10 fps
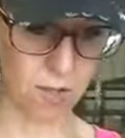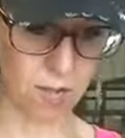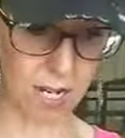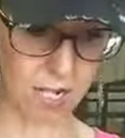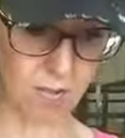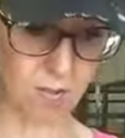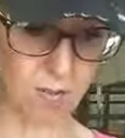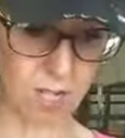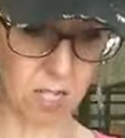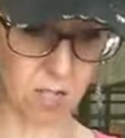the next
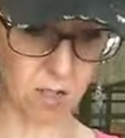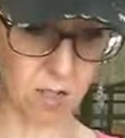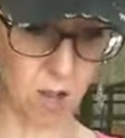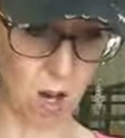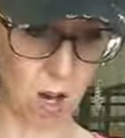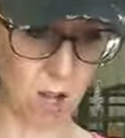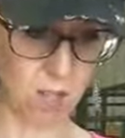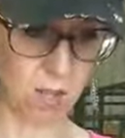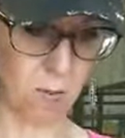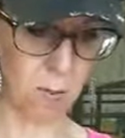50 that's
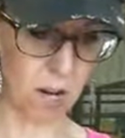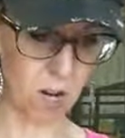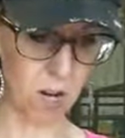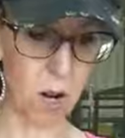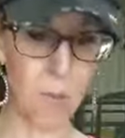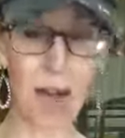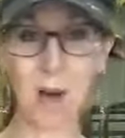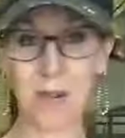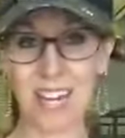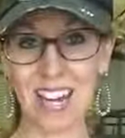called Better
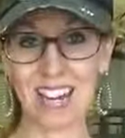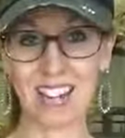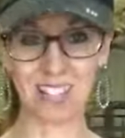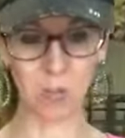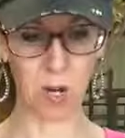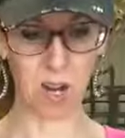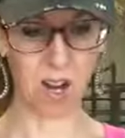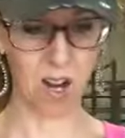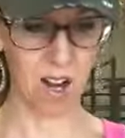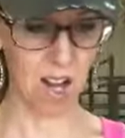Biomechanics,
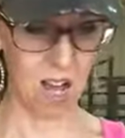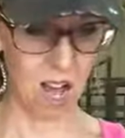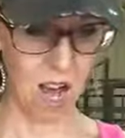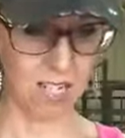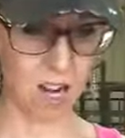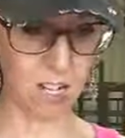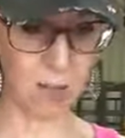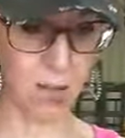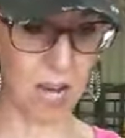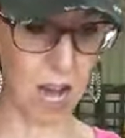where I talked
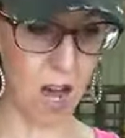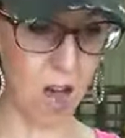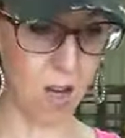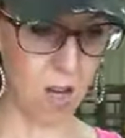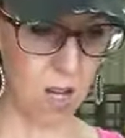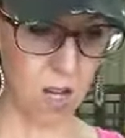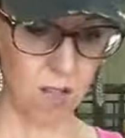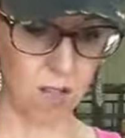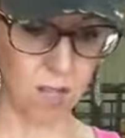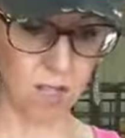about how
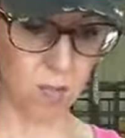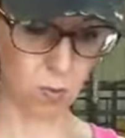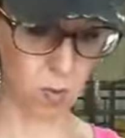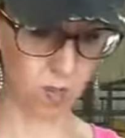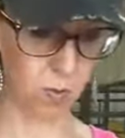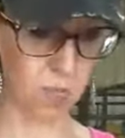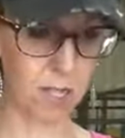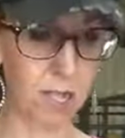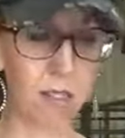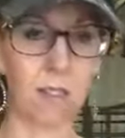this was
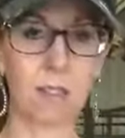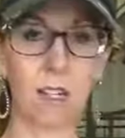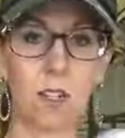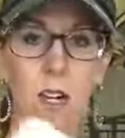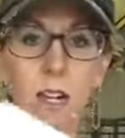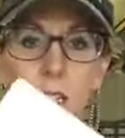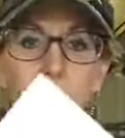really the secret